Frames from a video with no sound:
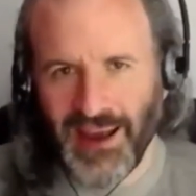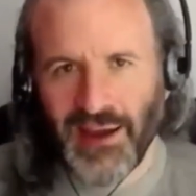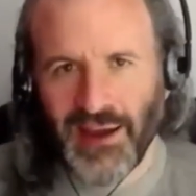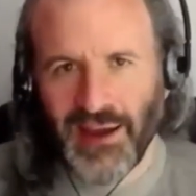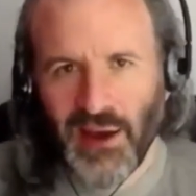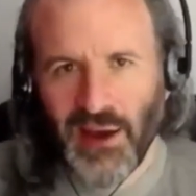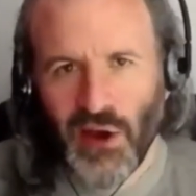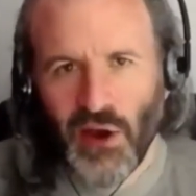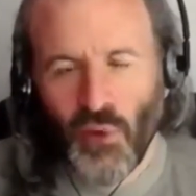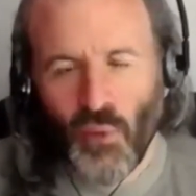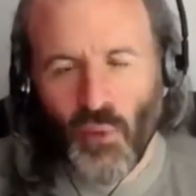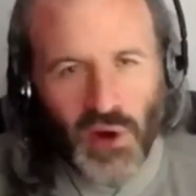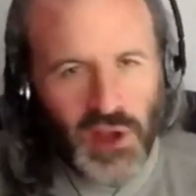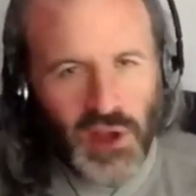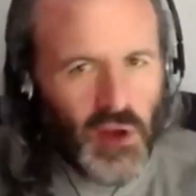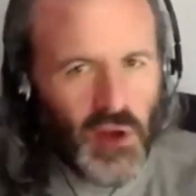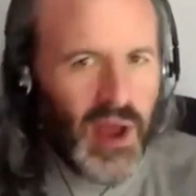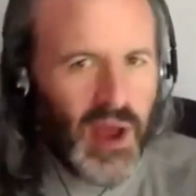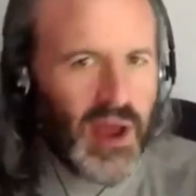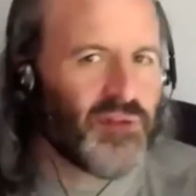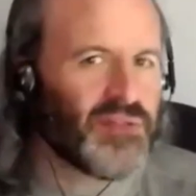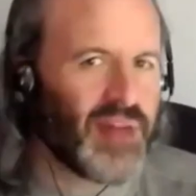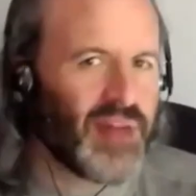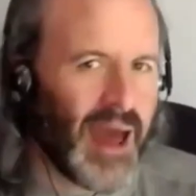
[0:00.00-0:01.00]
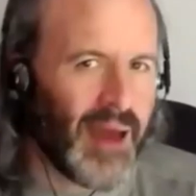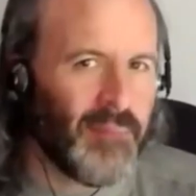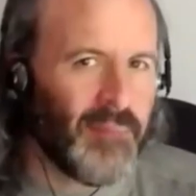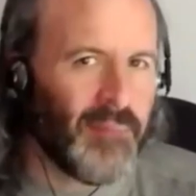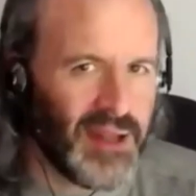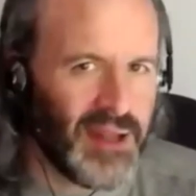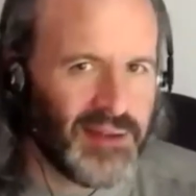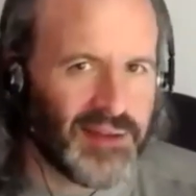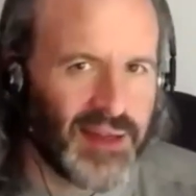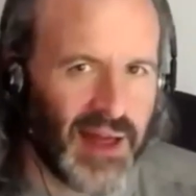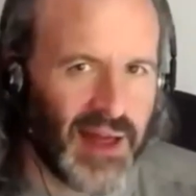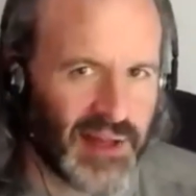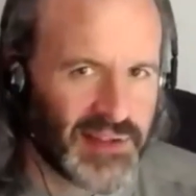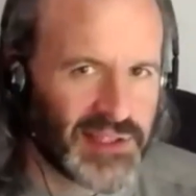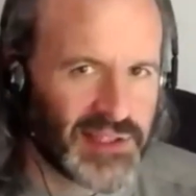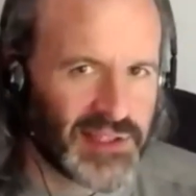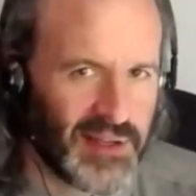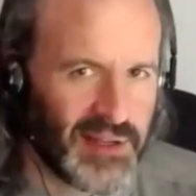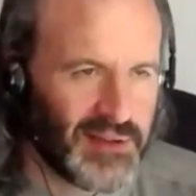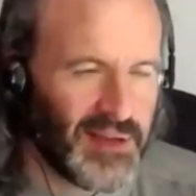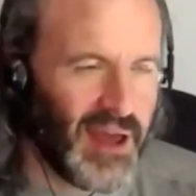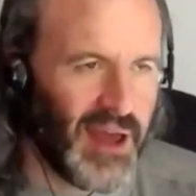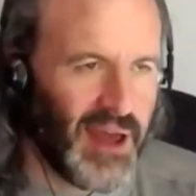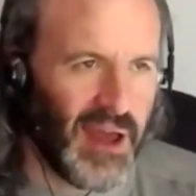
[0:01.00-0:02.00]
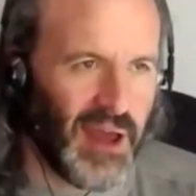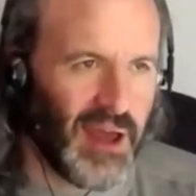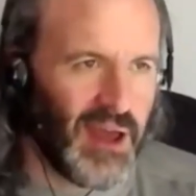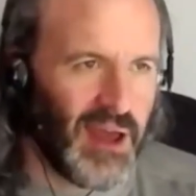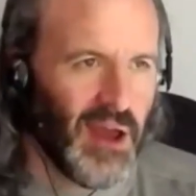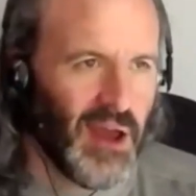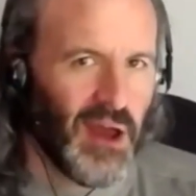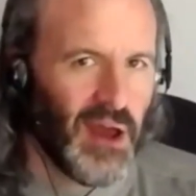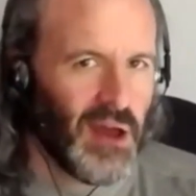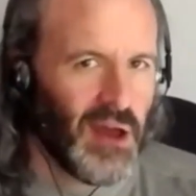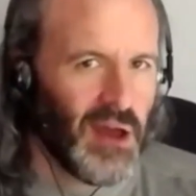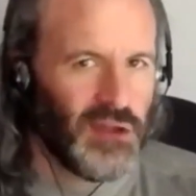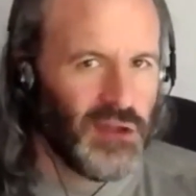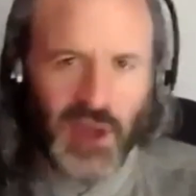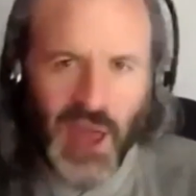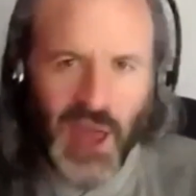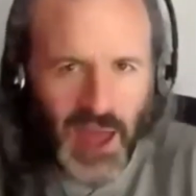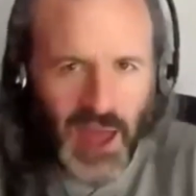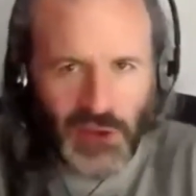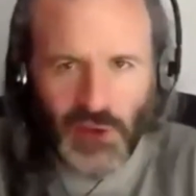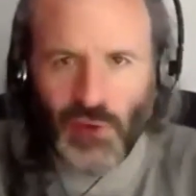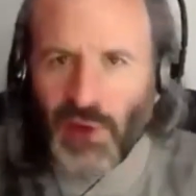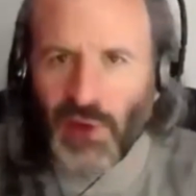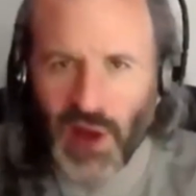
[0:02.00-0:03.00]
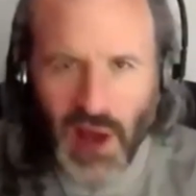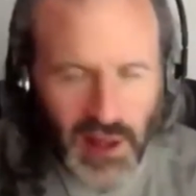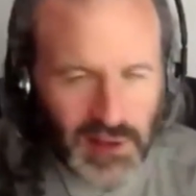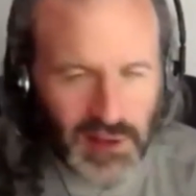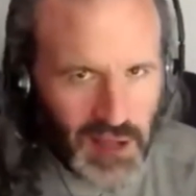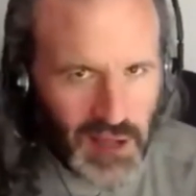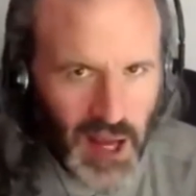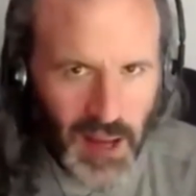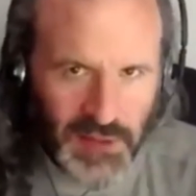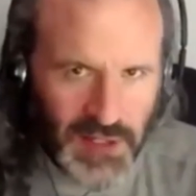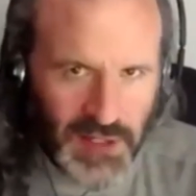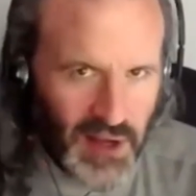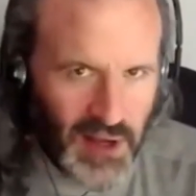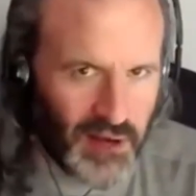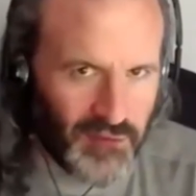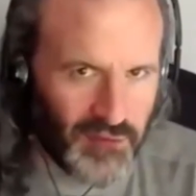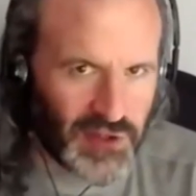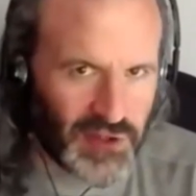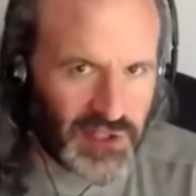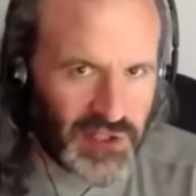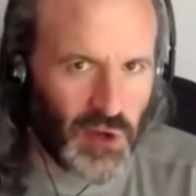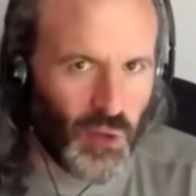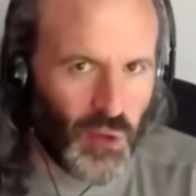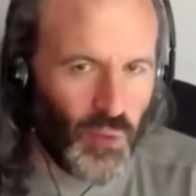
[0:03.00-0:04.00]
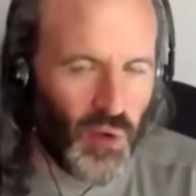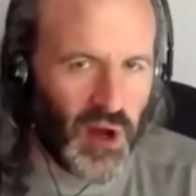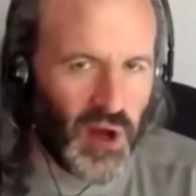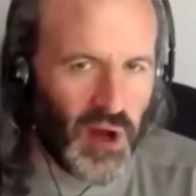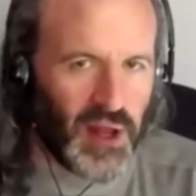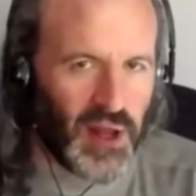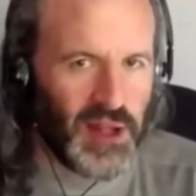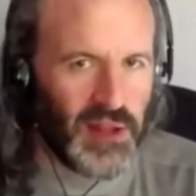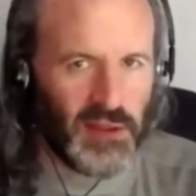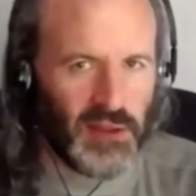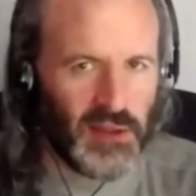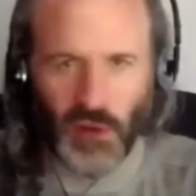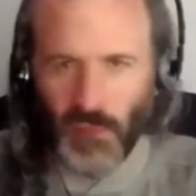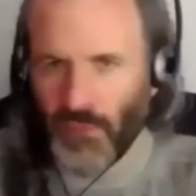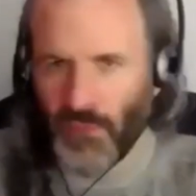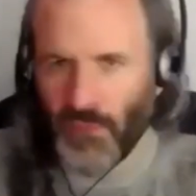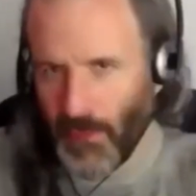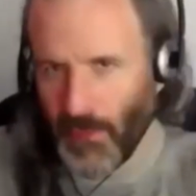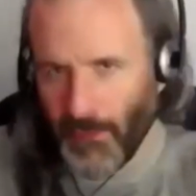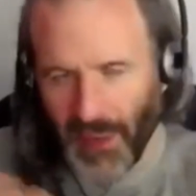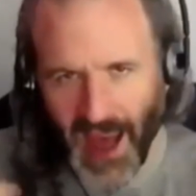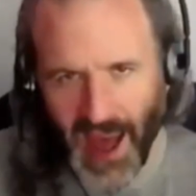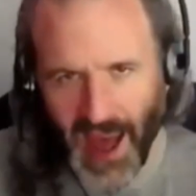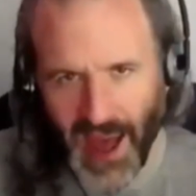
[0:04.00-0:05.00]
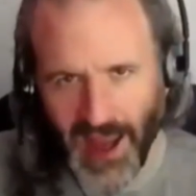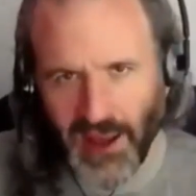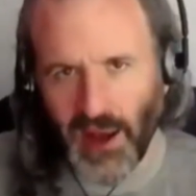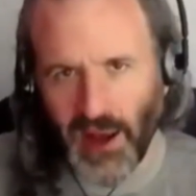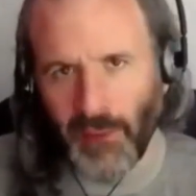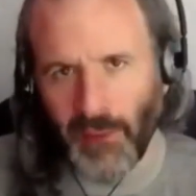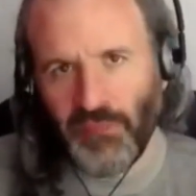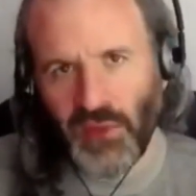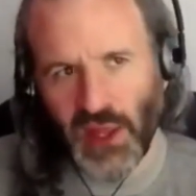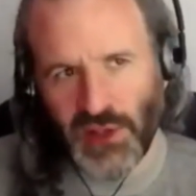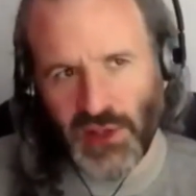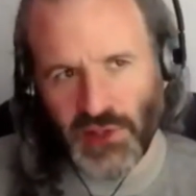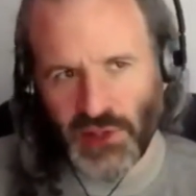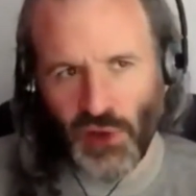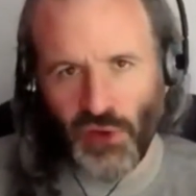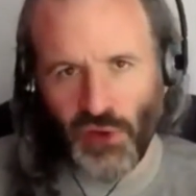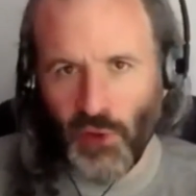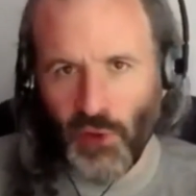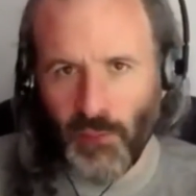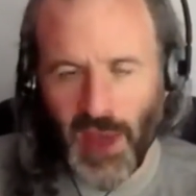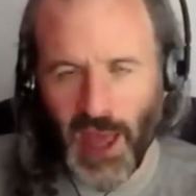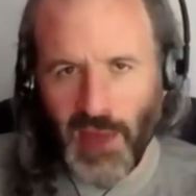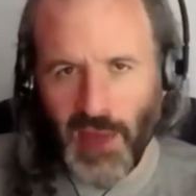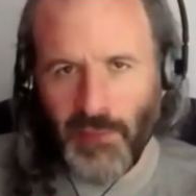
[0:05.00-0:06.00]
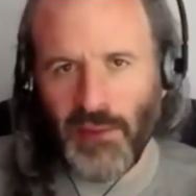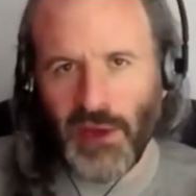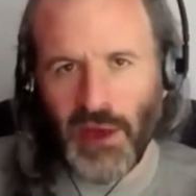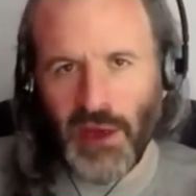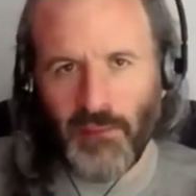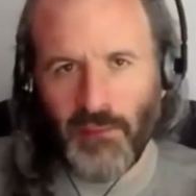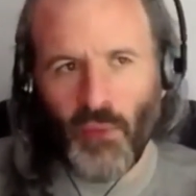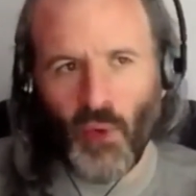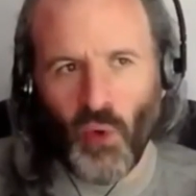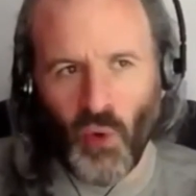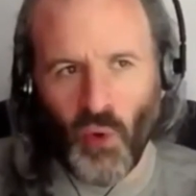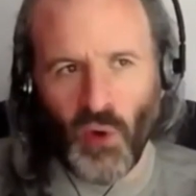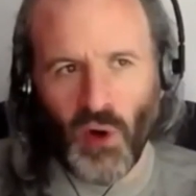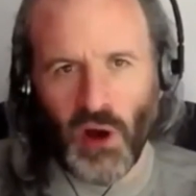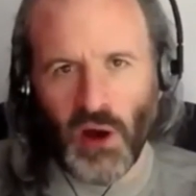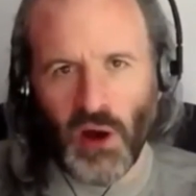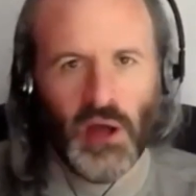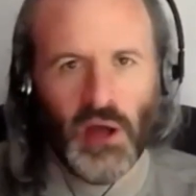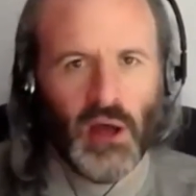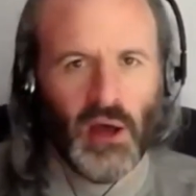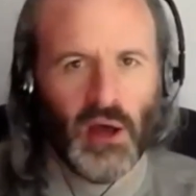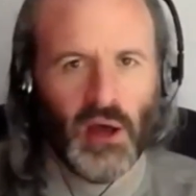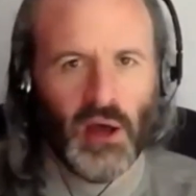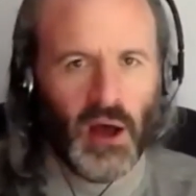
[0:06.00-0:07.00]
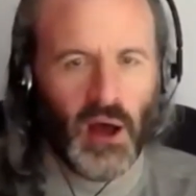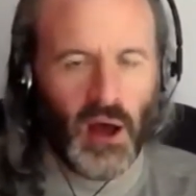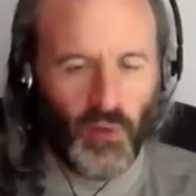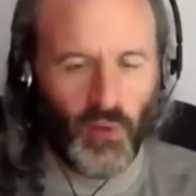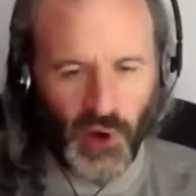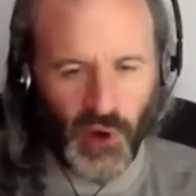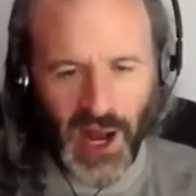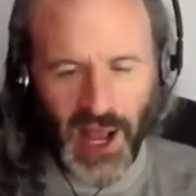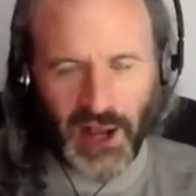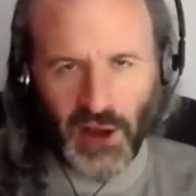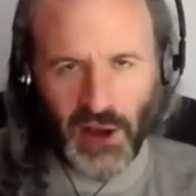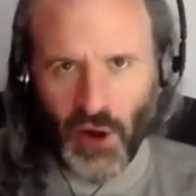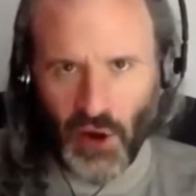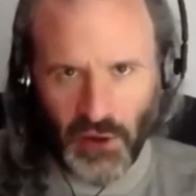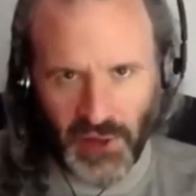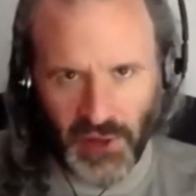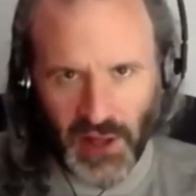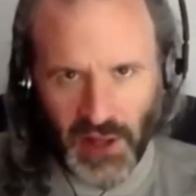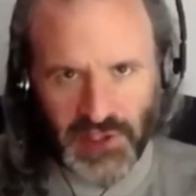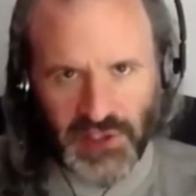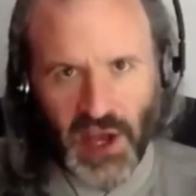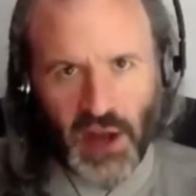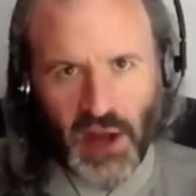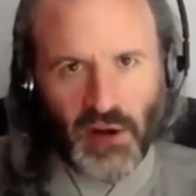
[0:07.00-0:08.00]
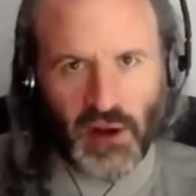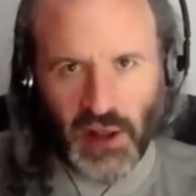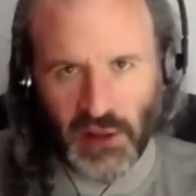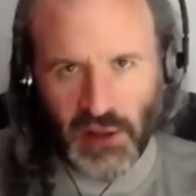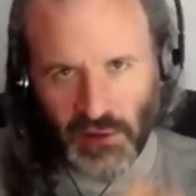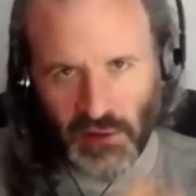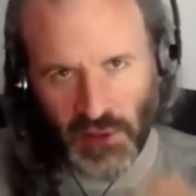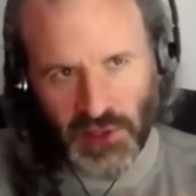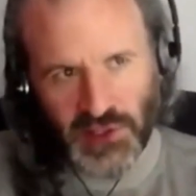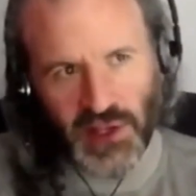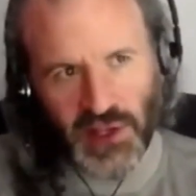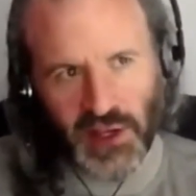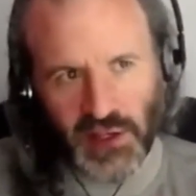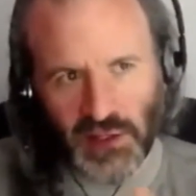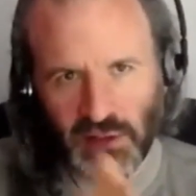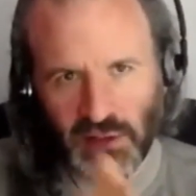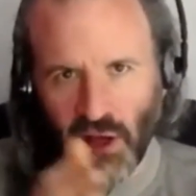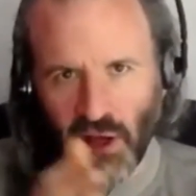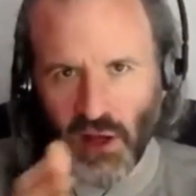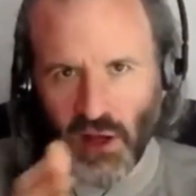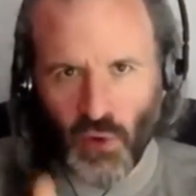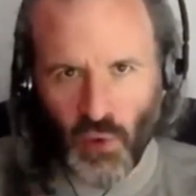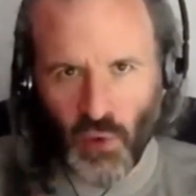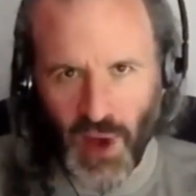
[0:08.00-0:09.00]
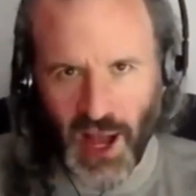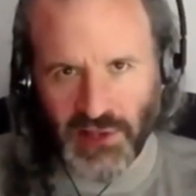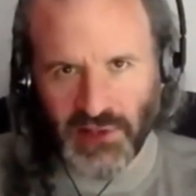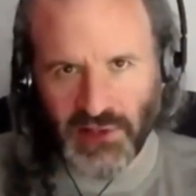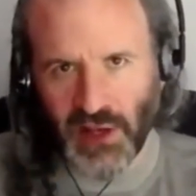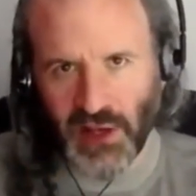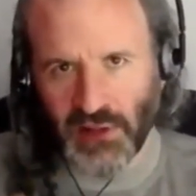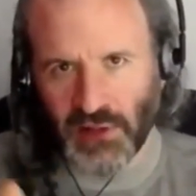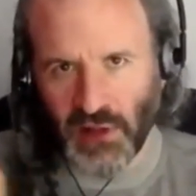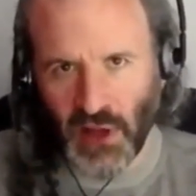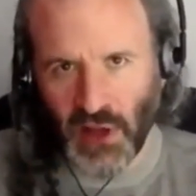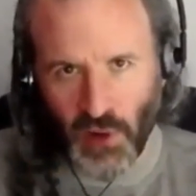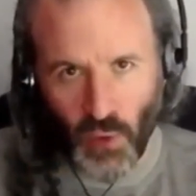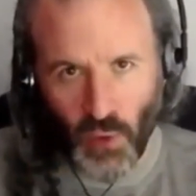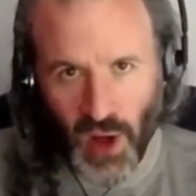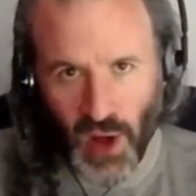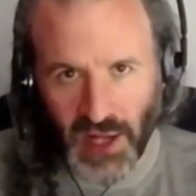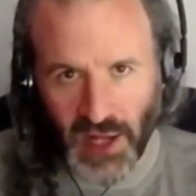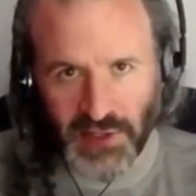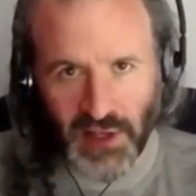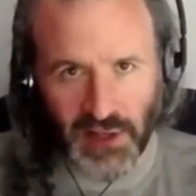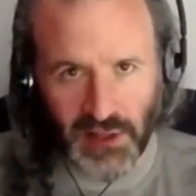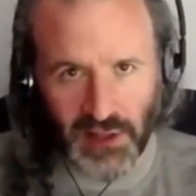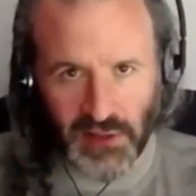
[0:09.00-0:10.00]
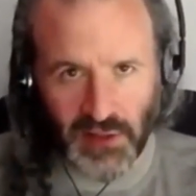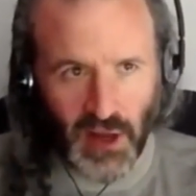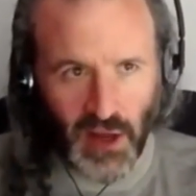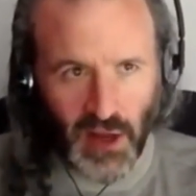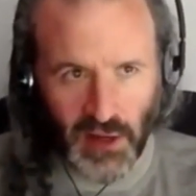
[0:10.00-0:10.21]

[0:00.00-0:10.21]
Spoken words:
When you have that many deaths in a day, you can't do an autopsy on every single one. They back up. And so there may be more, what I called on Saturday, looks like a duck, quacks like a duck, walks like a duck